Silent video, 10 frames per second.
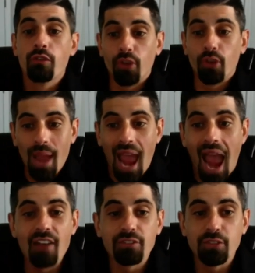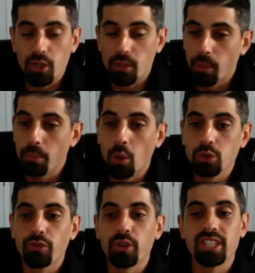from after the
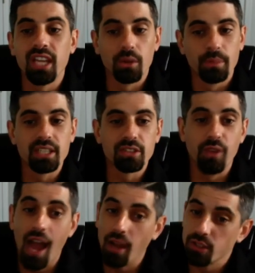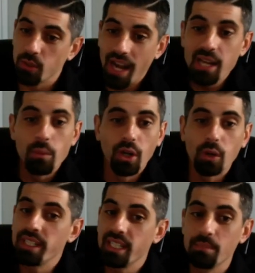proposal for settlement is filed. So any
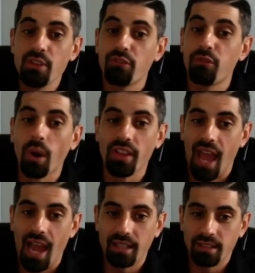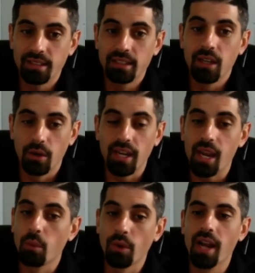work we did before that,
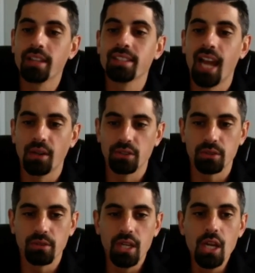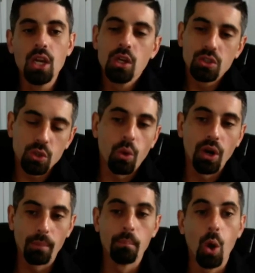okay, we're not entitled to. So
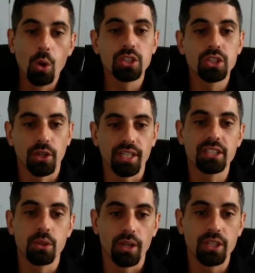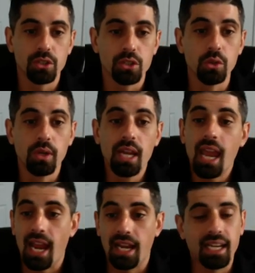what are most attorneys going to do?
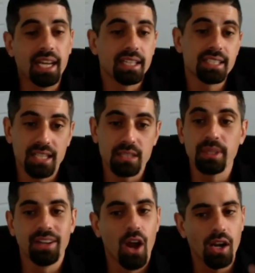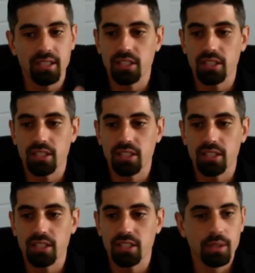And again, this has to be an honest
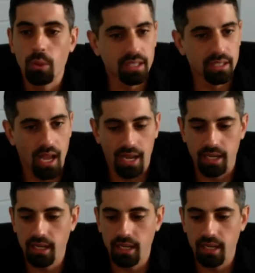discussion with the